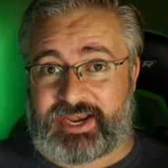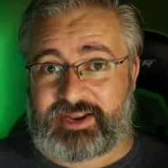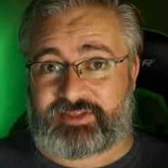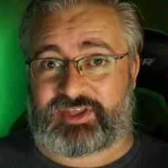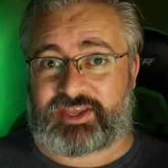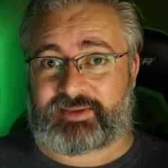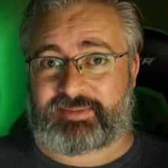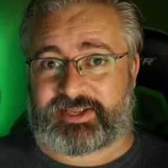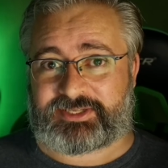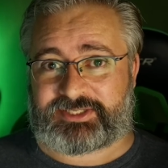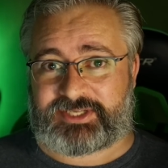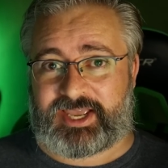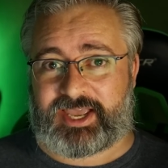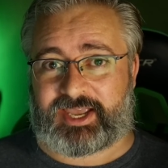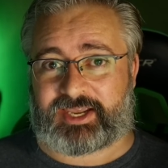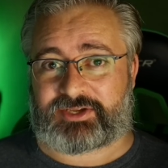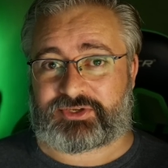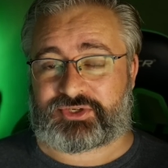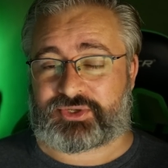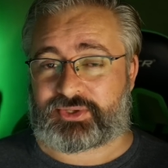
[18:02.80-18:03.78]
anything about
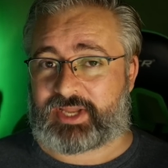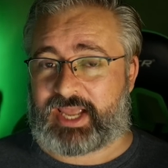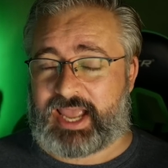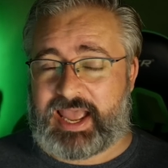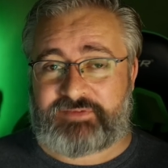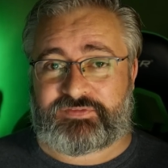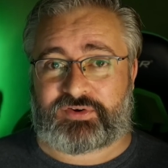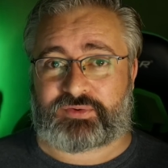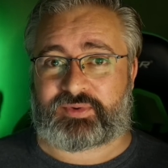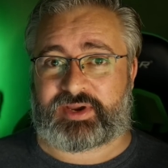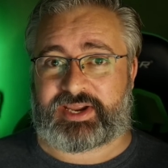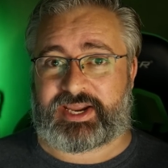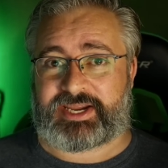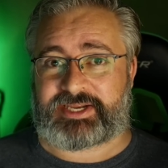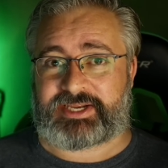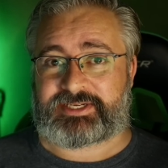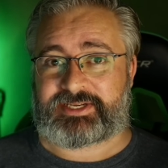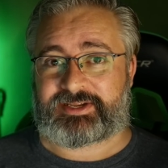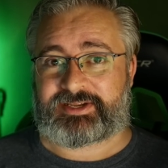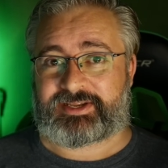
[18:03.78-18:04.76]
tech should ever
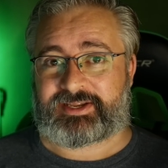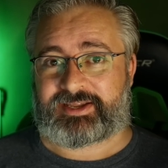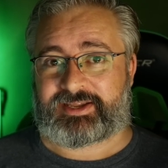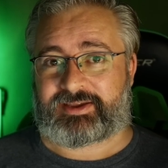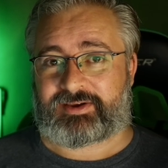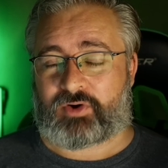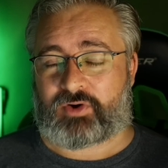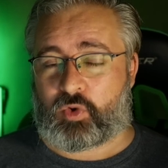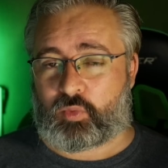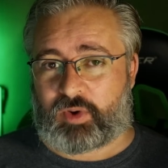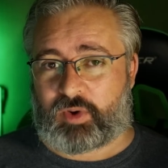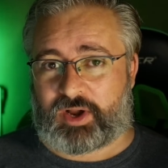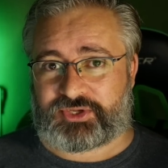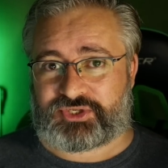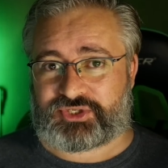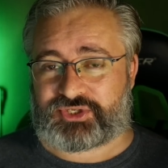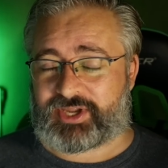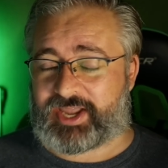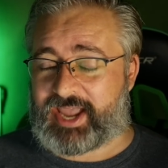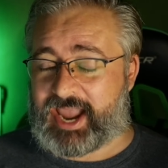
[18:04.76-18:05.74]
read or
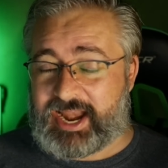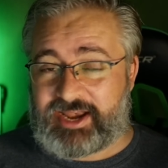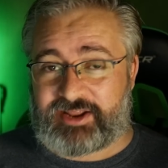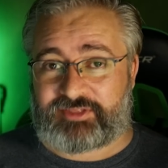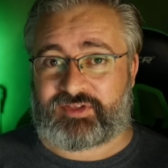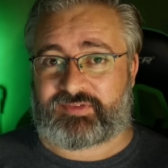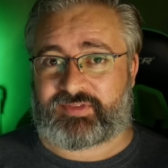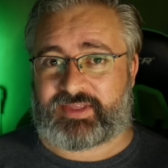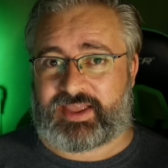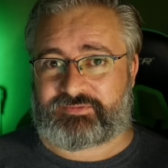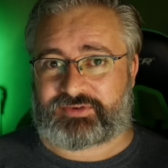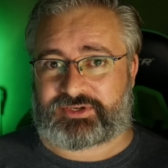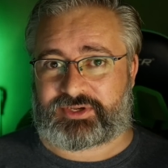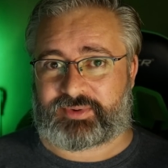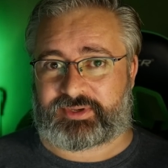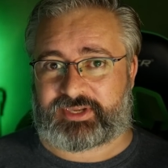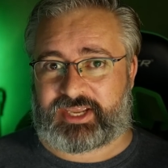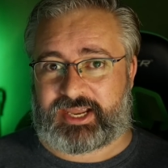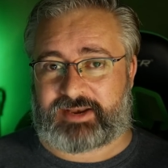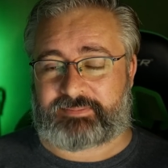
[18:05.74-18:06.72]
watch anything they ever
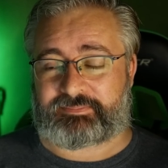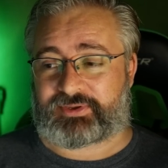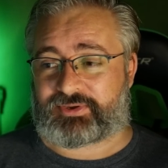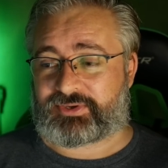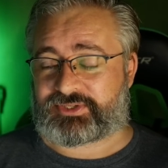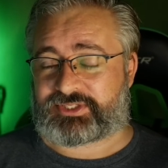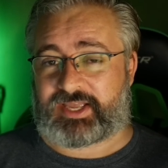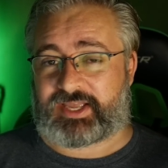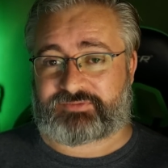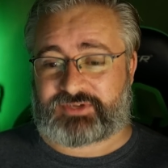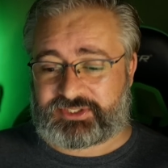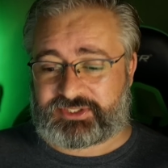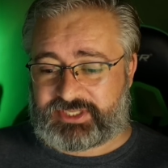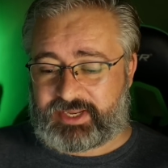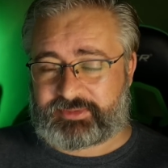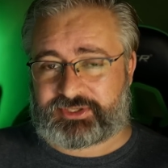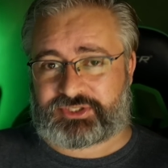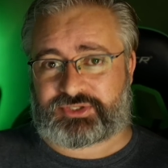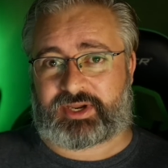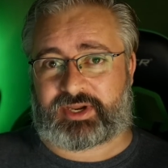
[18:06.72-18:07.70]
do again because they've just
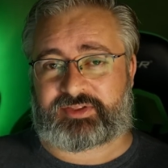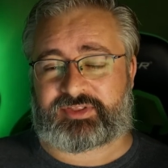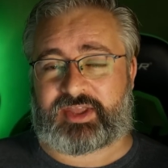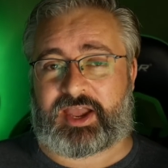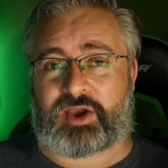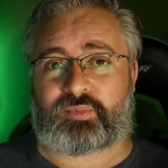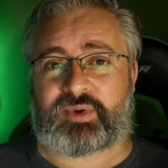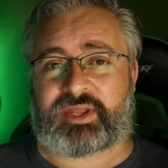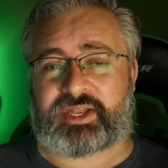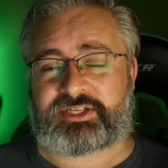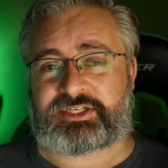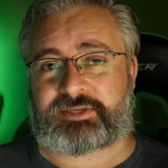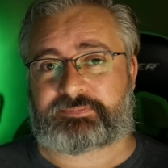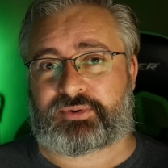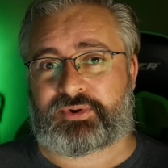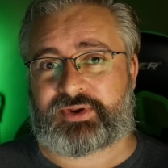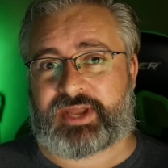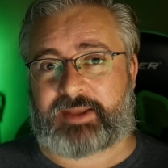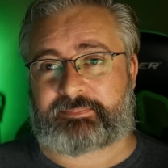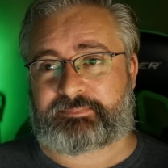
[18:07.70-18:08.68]
demonstrated they are willing to
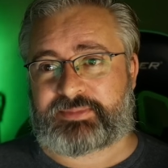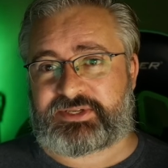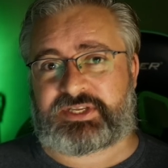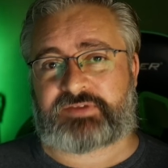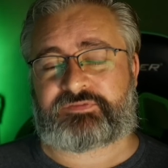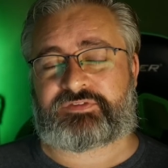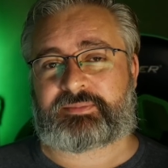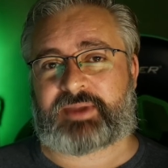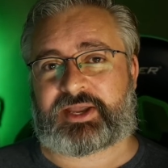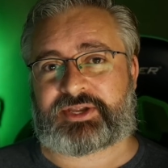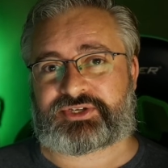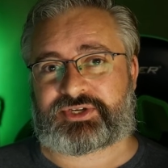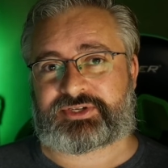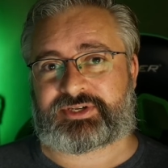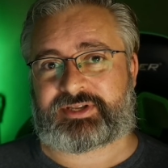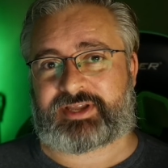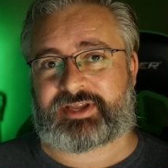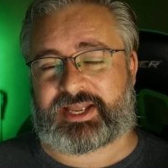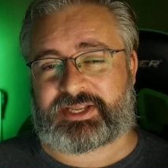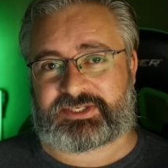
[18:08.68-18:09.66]
put out
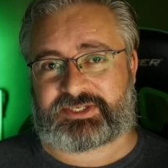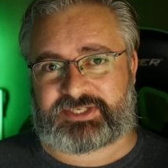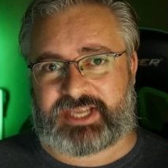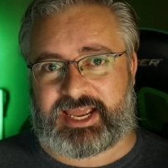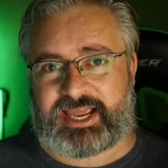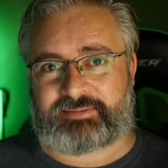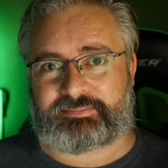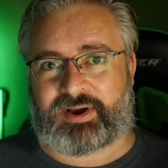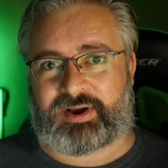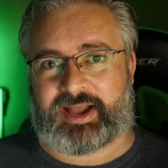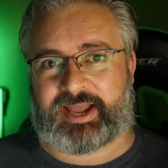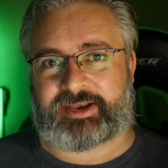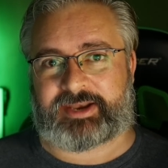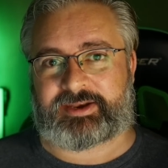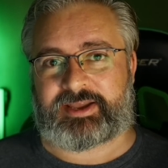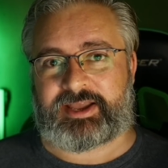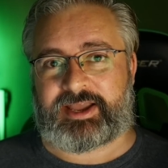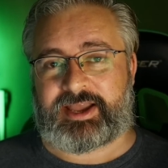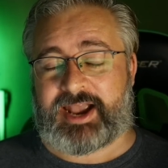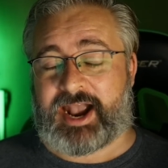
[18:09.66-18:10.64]
misinformation and stand by it,
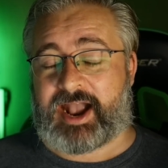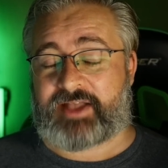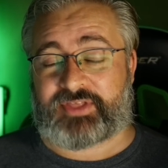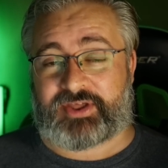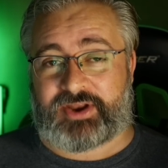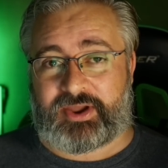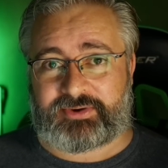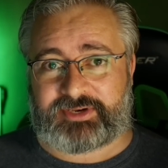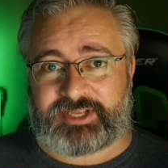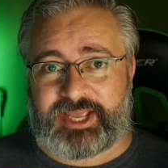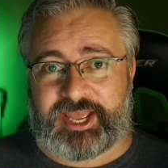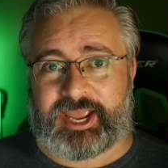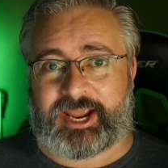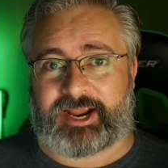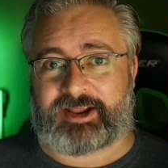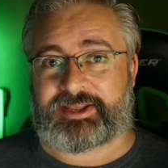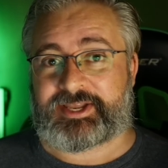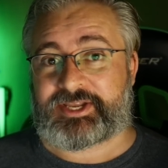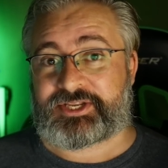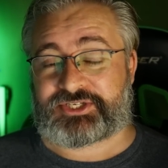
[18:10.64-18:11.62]
and they don't
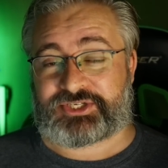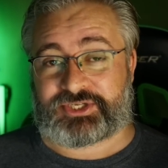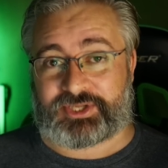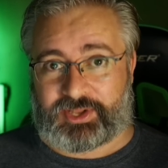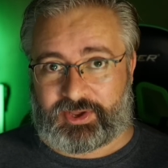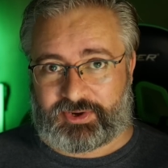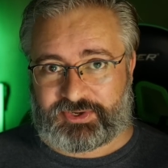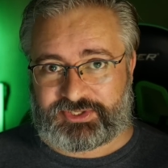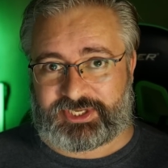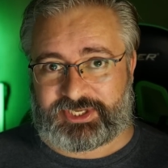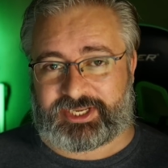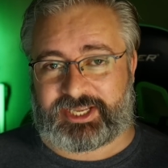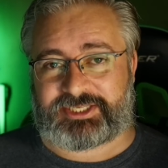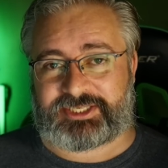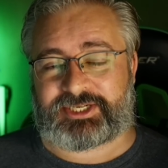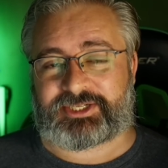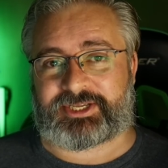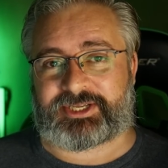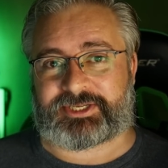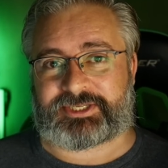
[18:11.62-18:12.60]
care so long as it
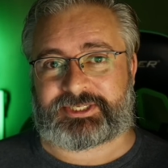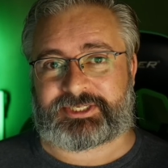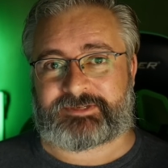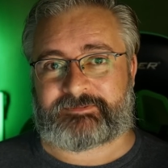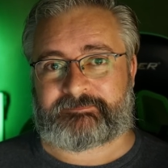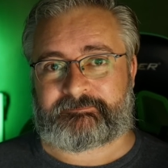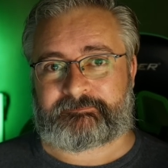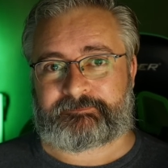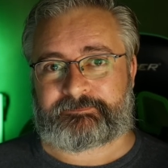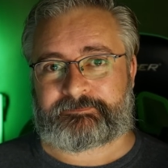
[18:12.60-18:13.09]
gets clicks.